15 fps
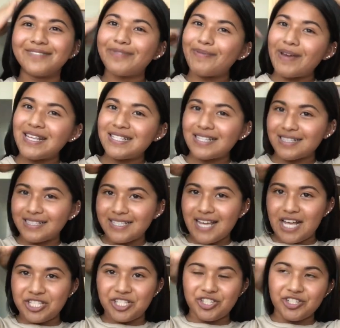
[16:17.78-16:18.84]
Basically
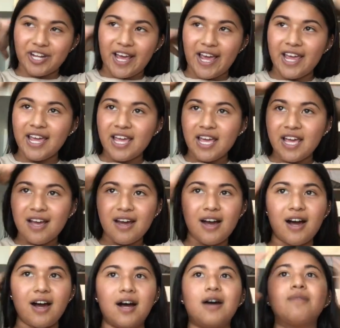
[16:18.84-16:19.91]
yesterday,
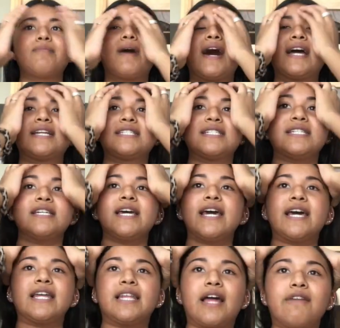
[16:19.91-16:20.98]
my
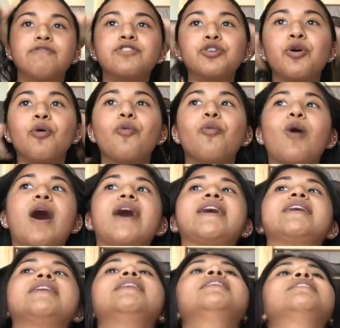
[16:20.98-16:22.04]
TA left to
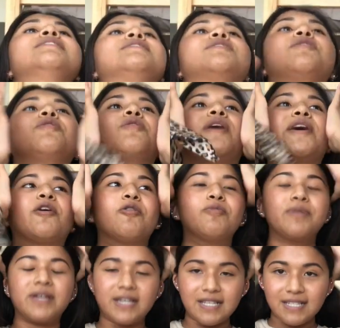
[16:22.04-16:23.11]
Hawaii, so I
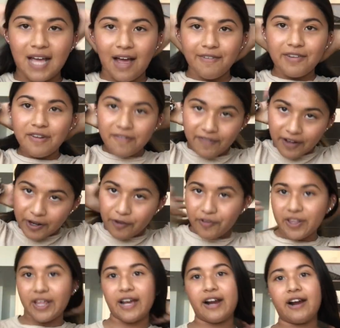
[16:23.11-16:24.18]
hope he's having fun
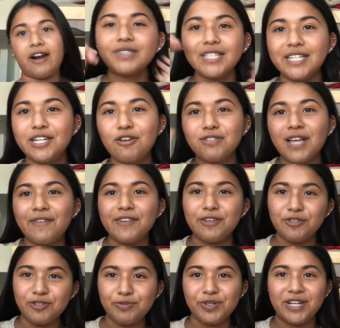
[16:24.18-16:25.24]
over there. He knows I have a
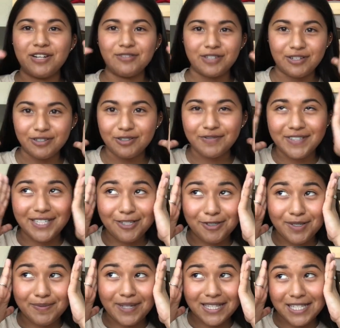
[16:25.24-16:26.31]
YouTube channel, so I don't know if he
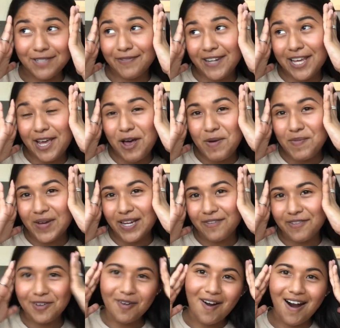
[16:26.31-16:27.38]
knows about this video, but
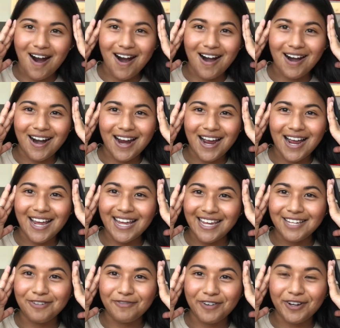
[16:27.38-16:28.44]
if you are, I
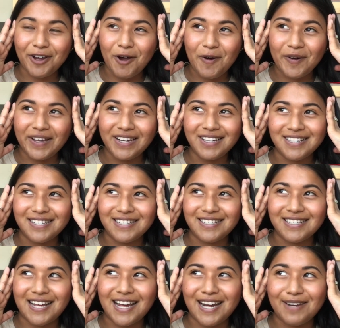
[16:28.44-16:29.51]
hate you for going because
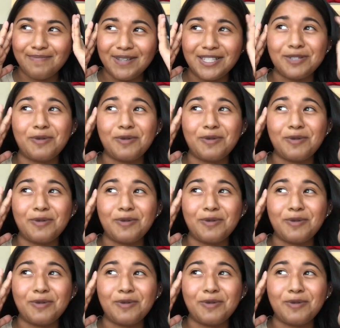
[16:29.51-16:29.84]
I miss